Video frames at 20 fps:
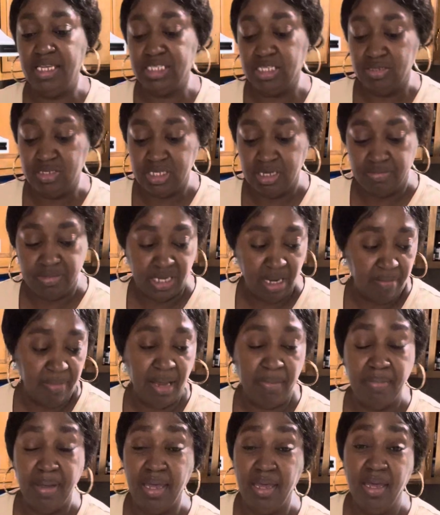So sometimes I
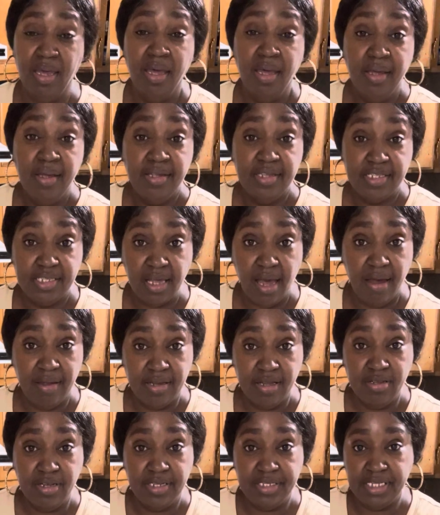may sound a
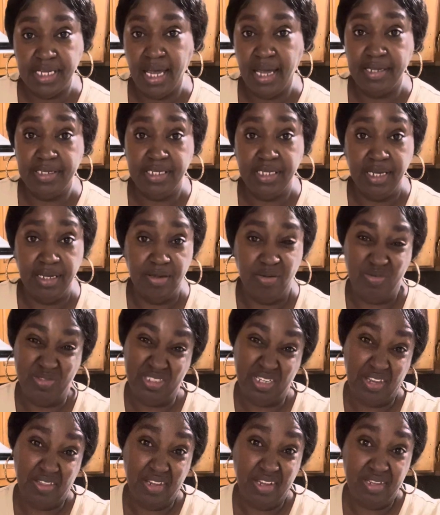little tie-tongued, which
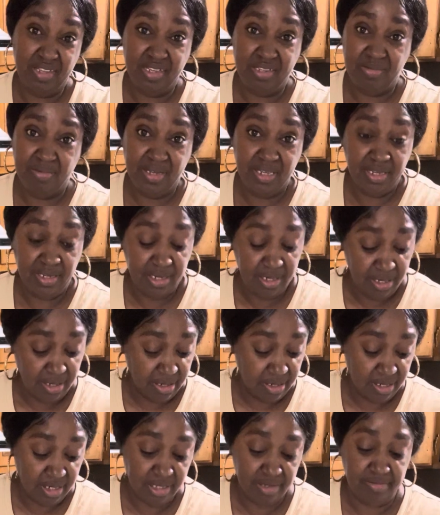I think that's what it
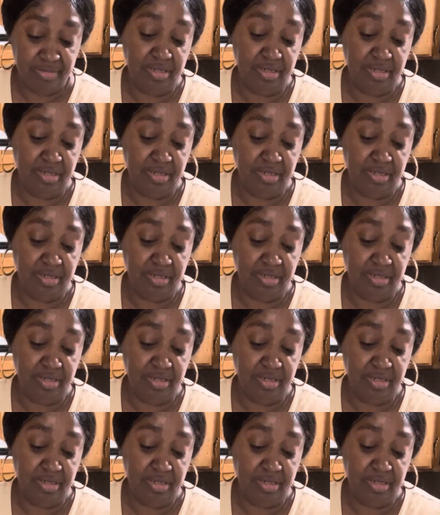is.